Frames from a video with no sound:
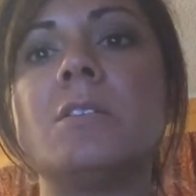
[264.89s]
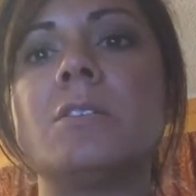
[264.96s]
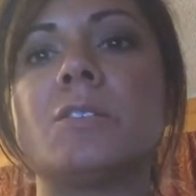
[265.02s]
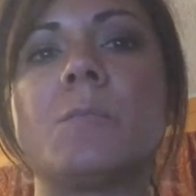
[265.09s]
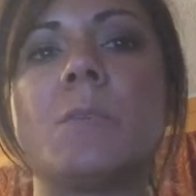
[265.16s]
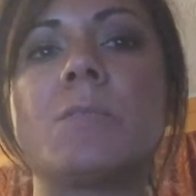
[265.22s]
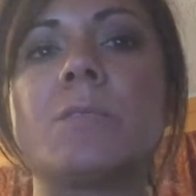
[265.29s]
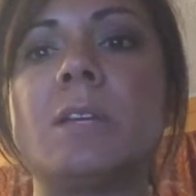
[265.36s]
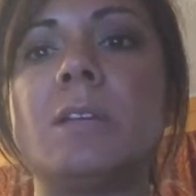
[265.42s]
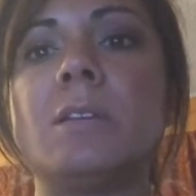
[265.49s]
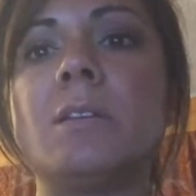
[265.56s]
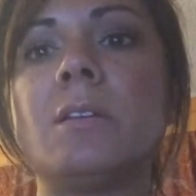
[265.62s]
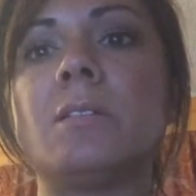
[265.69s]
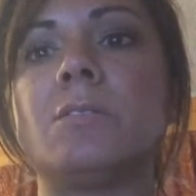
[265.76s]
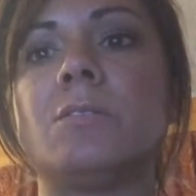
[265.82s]

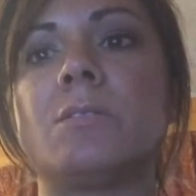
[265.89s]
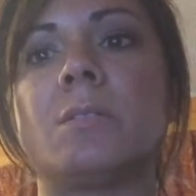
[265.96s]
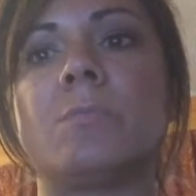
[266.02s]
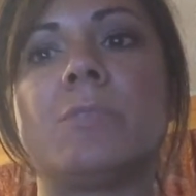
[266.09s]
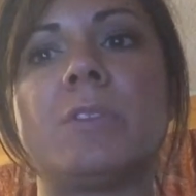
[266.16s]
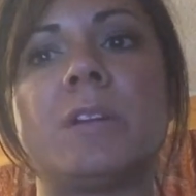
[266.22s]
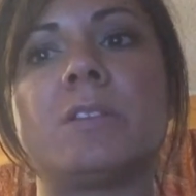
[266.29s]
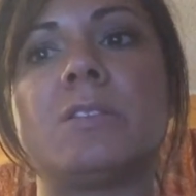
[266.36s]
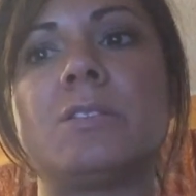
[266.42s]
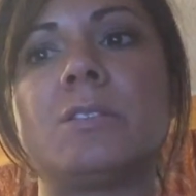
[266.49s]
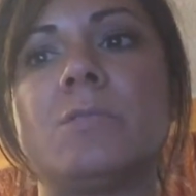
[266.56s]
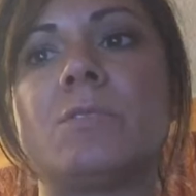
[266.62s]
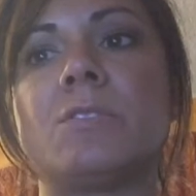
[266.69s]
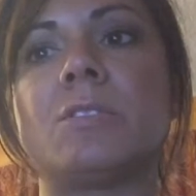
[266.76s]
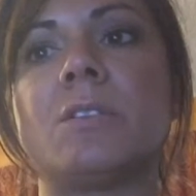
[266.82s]
Smoking during
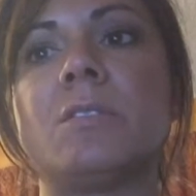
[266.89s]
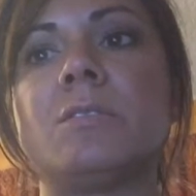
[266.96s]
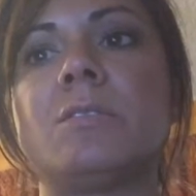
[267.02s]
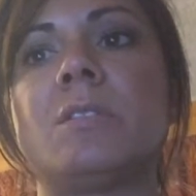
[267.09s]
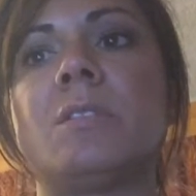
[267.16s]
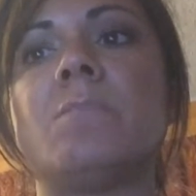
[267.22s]
pregnancy results